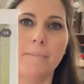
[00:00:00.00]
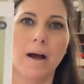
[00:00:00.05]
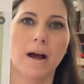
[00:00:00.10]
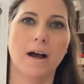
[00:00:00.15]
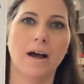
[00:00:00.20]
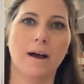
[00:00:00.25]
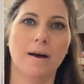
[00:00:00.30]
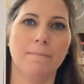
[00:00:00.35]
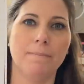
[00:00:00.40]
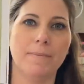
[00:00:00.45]

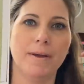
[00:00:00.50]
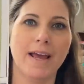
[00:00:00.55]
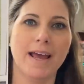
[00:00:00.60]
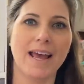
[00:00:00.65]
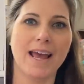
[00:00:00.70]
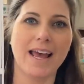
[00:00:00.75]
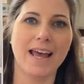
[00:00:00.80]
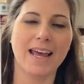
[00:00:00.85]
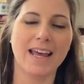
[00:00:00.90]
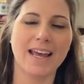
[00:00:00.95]
Um,
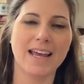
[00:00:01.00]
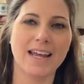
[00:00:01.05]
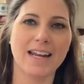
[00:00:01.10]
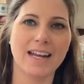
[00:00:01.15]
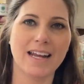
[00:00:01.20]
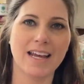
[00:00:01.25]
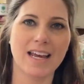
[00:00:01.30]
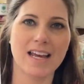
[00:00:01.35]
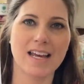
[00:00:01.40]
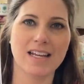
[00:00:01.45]

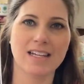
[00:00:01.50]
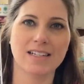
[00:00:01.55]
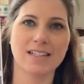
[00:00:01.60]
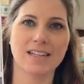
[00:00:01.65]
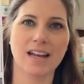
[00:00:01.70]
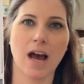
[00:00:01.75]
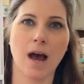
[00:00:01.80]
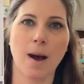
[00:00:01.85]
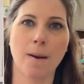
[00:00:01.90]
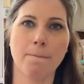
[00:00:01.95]
it
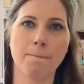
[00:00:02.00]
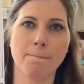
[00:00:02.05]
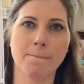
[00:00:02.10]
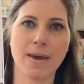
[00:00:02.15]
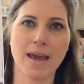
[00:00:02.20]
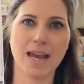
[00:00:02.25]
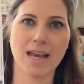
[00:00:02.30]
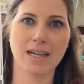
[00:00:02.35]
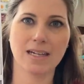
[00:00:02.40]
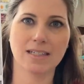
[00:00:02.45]
is
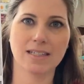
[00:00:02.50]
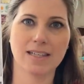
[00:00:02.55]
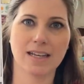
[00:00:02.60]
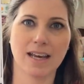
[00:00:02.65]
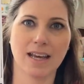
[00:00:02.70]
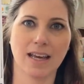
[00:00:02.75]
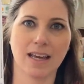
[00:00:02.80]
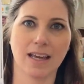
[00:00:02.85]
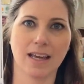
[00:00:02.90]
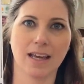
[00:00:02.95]

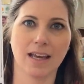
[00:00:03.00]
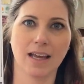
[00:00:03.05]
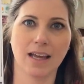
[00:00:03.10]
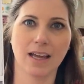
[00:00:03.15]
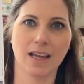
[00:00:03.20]
amazing.